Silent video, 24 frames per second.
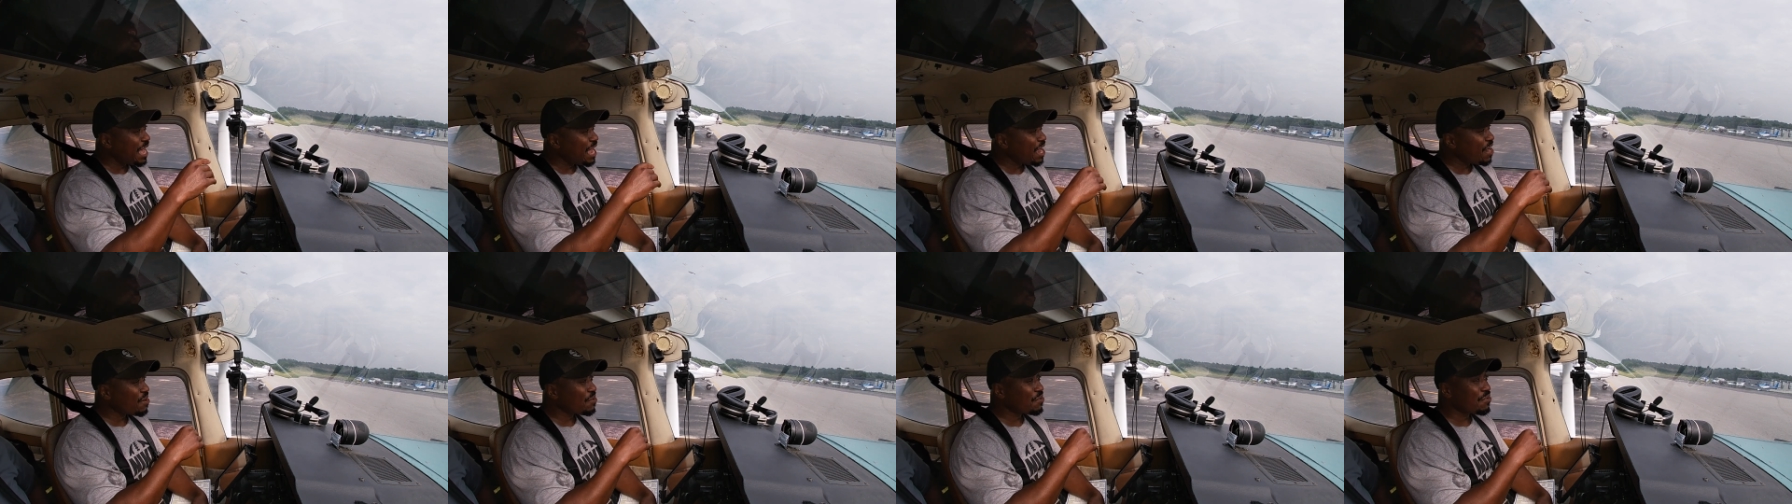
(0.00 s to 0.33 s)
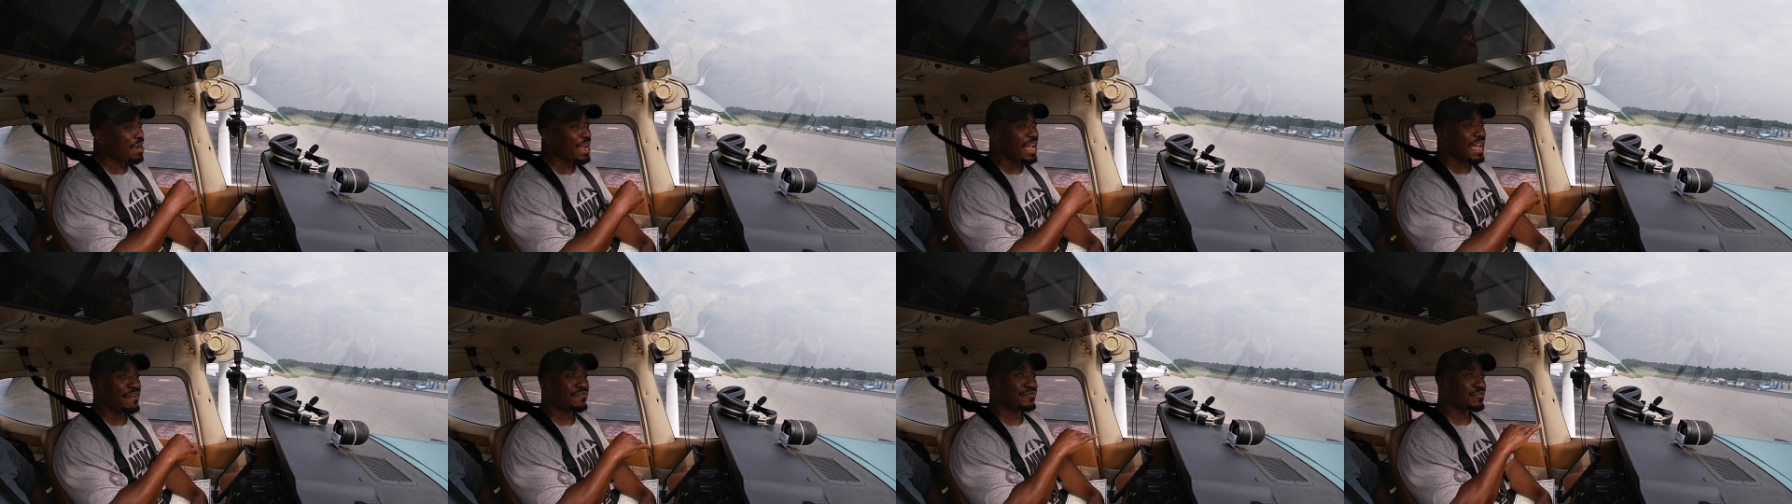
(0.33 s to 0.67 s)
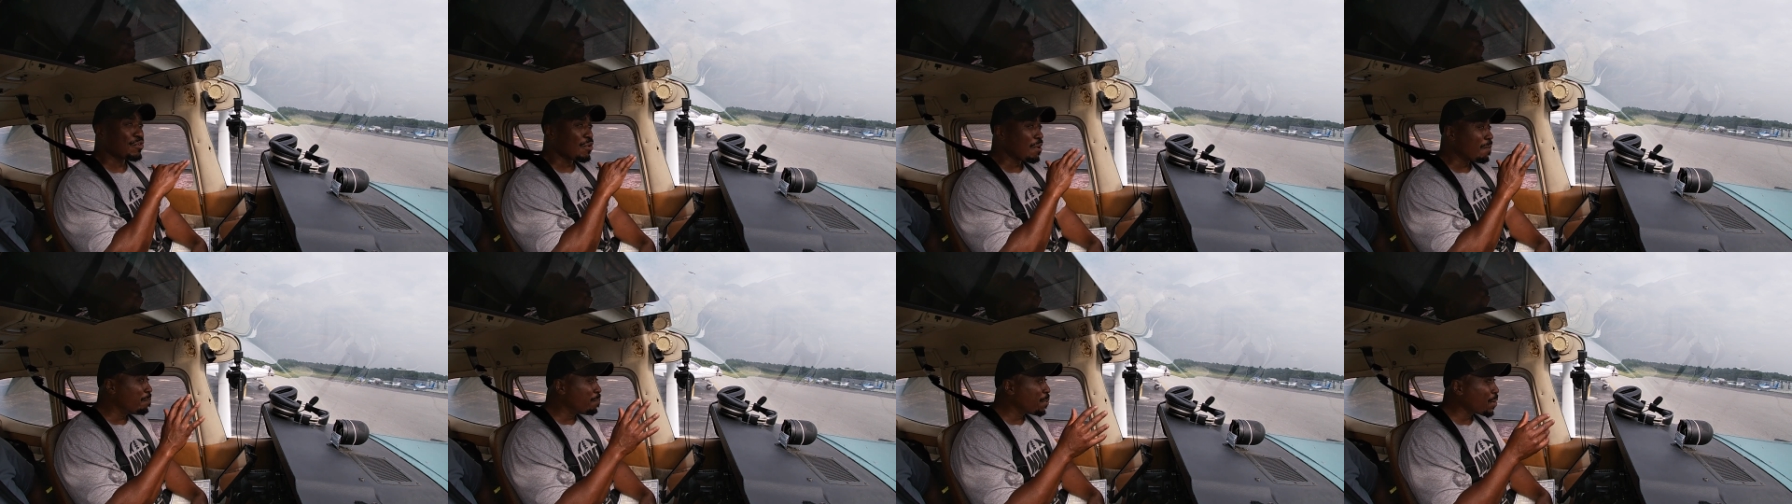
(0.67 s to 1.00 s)
aircraft
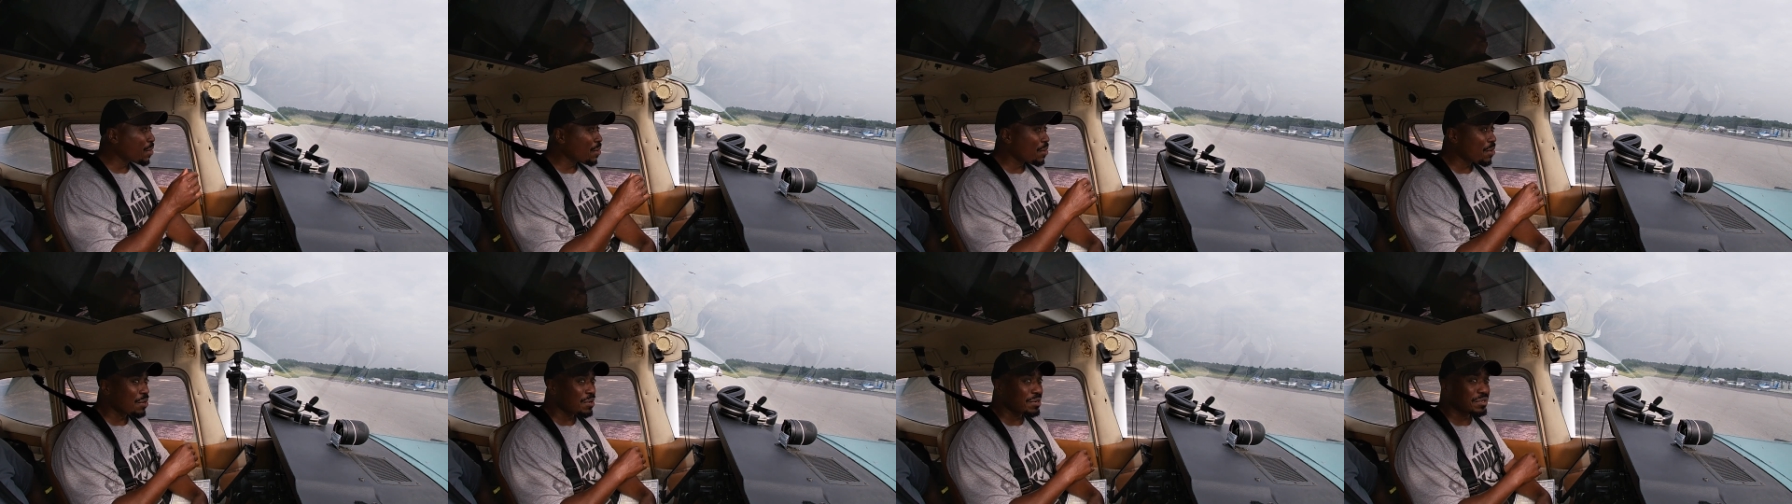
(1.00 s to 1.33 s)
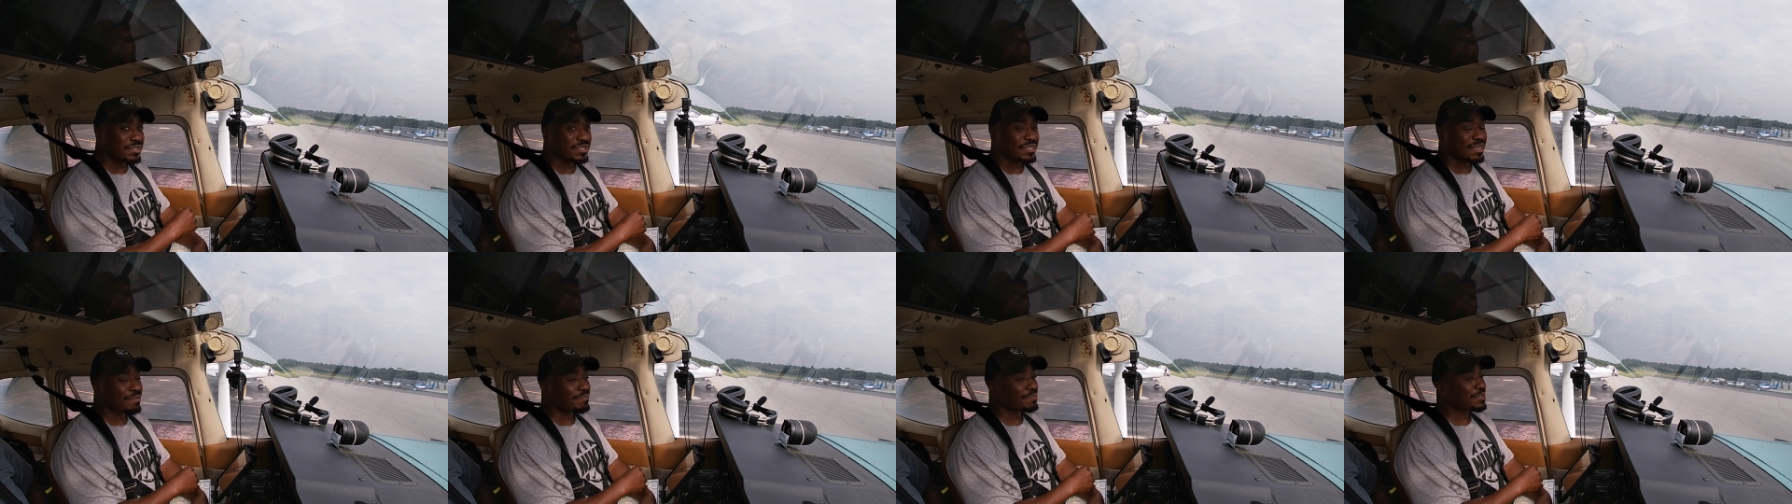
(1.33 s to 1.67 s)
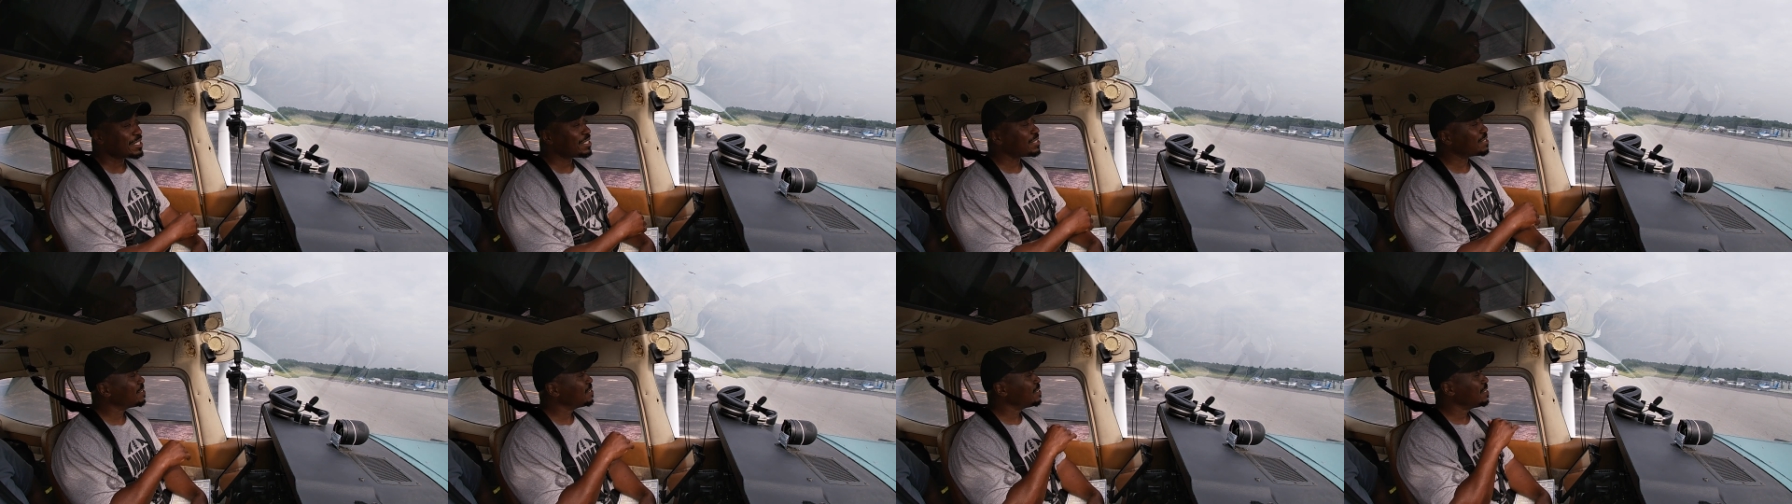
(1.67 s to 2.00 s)
or a bird or
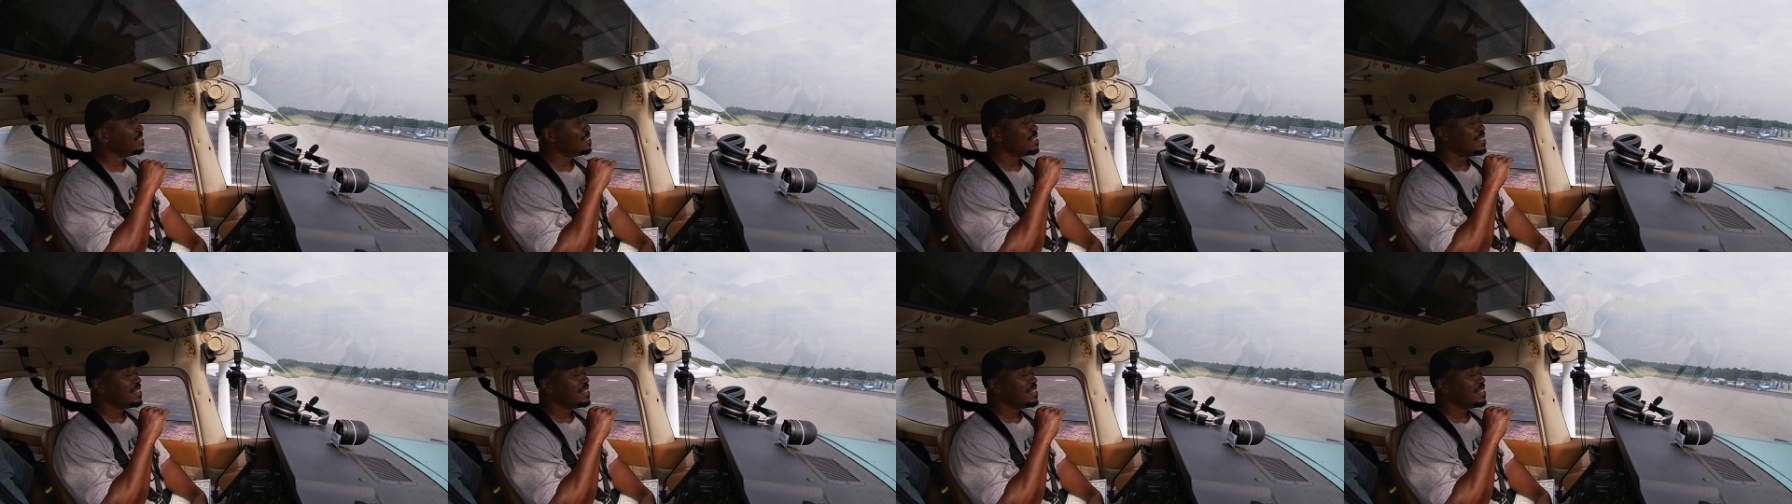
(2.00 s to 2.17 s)
something,